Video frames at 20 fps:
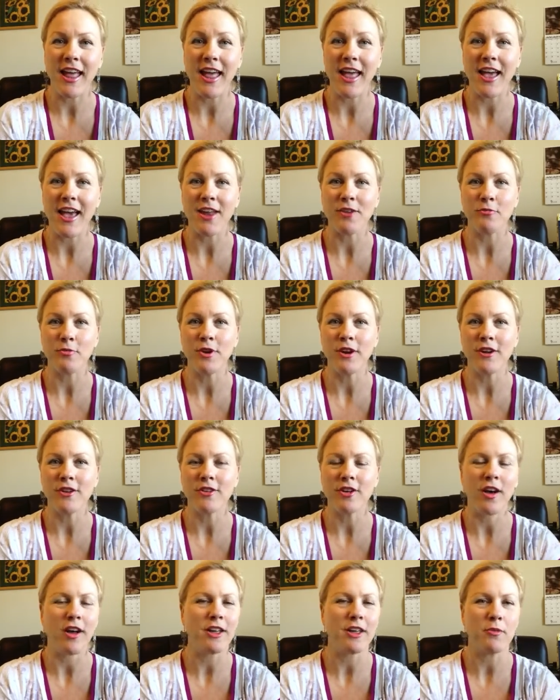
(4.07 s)
and we are
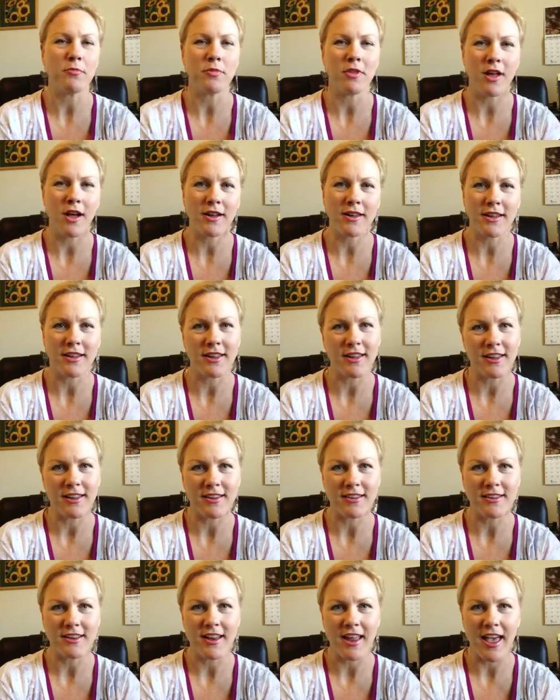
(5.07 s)
talking blogging
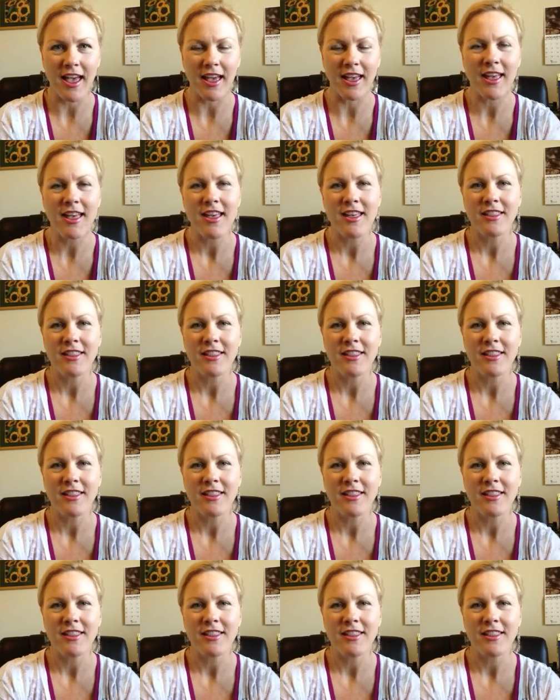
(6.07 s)
again today.